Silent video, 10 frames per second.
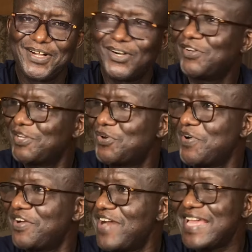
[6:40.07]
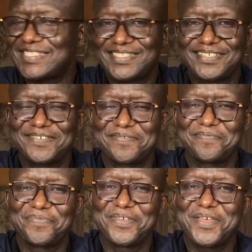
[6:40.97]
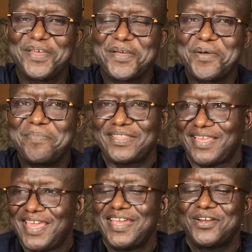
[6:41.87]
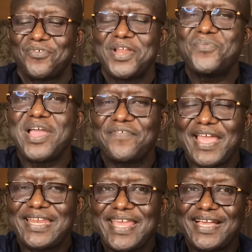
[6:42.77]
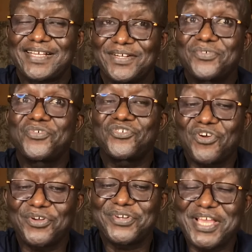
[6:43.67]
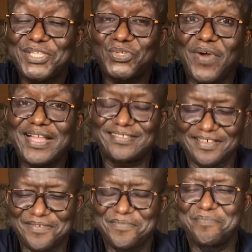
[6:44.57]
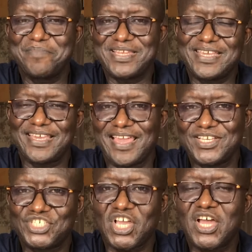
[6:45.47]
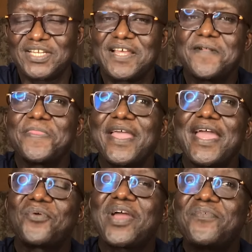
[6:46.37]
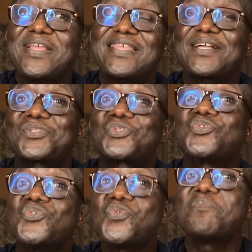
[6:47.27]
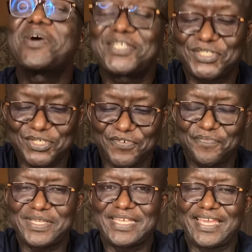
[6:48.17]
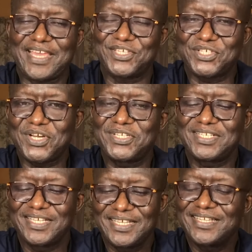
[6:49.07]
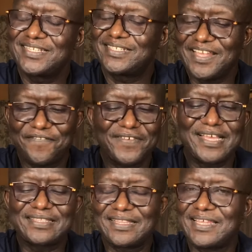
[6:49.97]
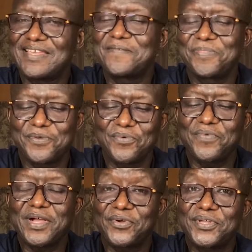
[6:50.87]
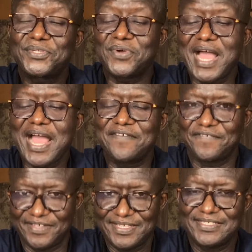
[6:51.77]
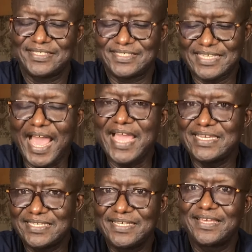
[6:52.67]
or they go and rest. But here, when we have headache, we run into what? Medication. And when we take too much of medication, definitely we are going to have side